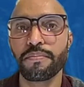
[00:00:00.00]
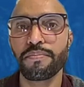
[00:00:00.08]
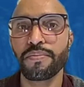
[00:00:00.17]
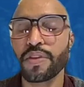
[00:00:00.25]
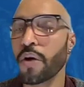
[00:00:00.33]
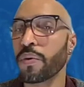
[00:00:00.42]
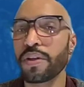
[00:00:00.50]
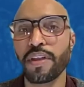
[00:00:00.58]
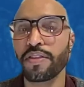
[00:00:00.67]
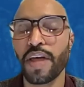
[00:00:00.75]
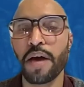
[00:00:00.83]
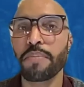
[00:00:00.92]
knowing that
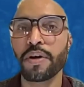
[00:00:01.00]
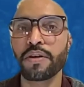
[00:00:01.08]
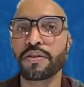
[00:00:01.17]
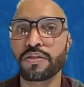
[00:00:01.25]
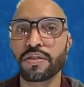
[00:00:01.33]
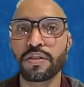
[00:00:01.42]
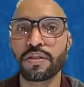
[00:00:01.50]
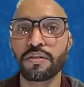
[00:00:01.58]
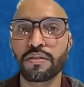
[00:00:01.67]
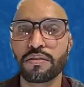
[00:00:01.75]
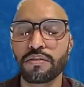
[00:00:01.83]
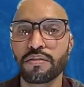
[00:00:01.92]
that person
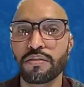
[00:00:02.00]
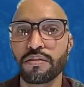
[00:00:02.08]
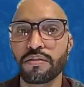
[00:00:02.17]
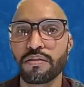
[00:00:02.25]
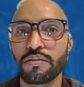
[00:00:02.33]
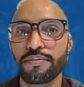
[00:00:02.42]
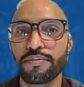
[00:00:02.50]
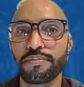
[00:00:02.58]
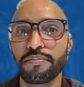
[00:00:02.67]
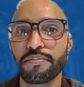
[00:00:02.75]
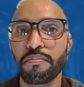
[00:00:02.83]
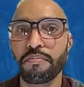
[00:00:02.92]

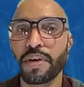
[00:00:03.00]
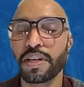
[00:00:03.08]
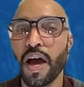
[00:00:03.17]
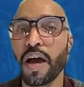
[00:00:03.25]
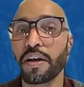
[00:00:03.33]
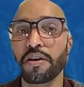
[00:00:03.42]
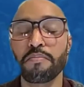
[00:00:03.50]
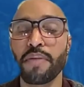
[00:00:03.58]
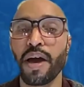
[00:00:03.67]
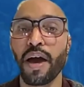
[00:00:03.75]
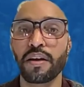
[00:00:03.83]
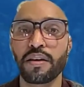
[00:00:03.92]
may not come
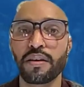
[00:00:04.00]
back,